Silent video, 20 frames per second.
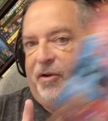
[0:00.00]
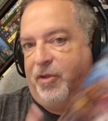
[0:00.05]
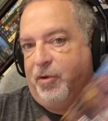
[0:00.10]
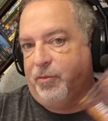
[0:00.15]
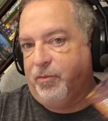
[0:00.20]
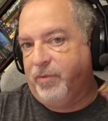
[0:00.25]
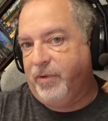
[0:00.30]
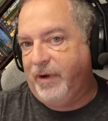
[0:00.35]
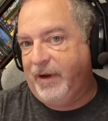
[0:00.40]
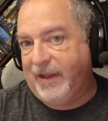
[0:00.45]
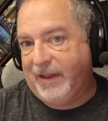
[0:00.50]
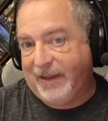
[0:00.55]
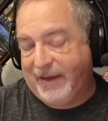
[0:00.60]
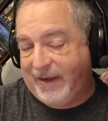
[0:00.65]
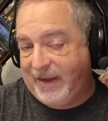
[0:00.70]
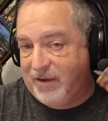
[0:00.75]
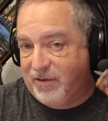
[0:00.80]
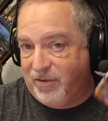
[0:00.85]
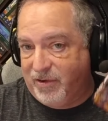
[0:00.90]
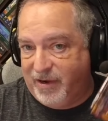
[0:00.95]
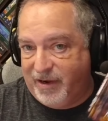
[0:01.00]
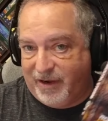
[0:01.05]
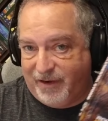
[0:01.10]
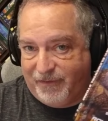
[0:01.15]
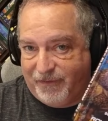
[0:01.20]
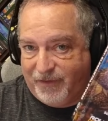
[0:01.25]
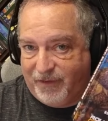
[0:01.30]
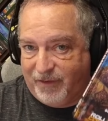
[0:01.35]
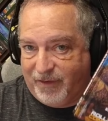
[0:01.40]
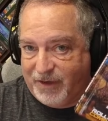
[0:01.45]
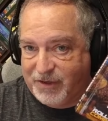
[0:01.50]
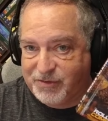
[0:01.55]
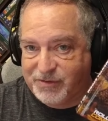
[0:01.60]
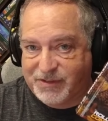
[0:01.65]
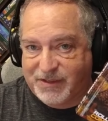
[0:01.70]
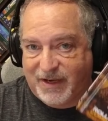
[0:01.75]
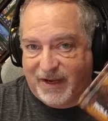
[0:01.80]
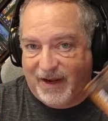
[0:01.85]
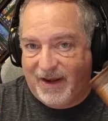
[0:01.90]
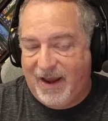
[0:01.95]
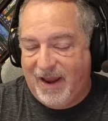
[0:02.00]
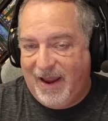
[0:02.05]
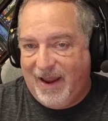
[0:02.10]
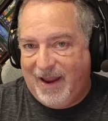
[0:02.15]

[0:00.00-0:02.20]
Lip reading: They're really good if you're interested.